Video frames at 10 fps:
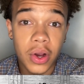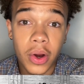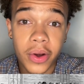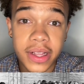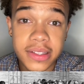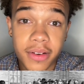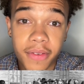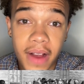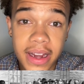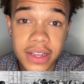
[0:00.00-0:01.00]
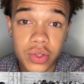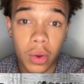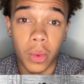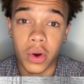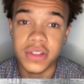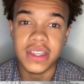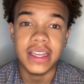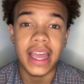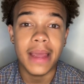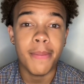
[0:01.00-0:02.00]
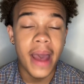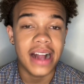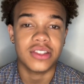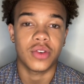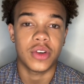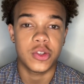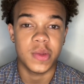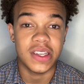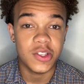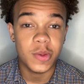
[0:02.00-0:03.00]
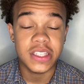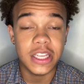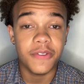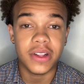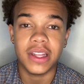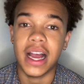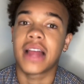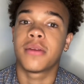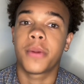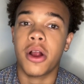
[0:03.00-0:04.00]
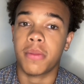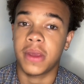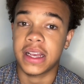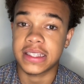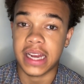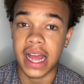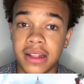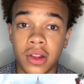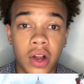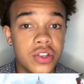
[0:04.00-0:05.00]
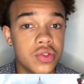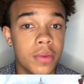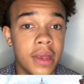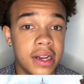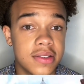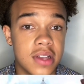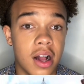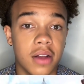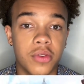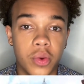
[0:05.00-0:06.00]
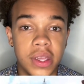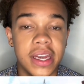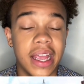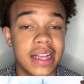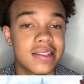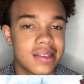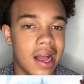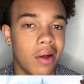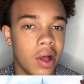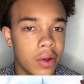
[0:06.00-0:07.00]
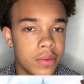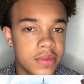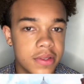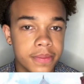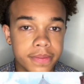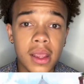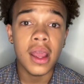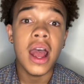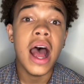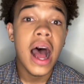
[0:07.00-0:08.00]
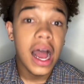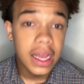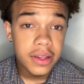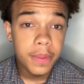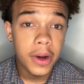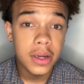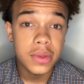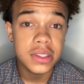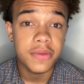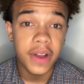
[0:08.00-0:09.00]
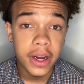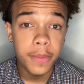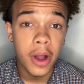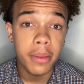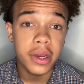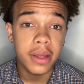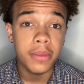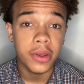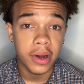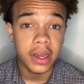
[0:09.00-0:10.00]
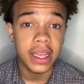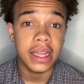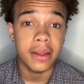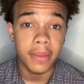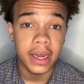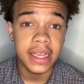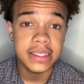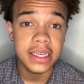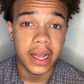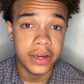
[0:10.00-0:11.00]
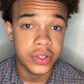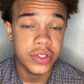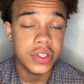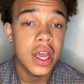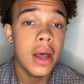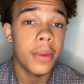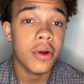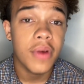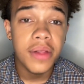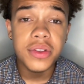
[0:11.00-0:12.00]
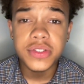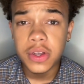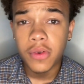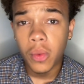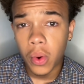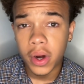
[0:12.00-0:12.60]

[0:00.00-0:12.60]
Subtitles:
earnings and financial awards and came back to Richmond, specifically Highland Park, because it had the largest remaining stock of Queen Anne-style homes. Highland Park was a very prominent community in the mid-1800s, but around the Civil War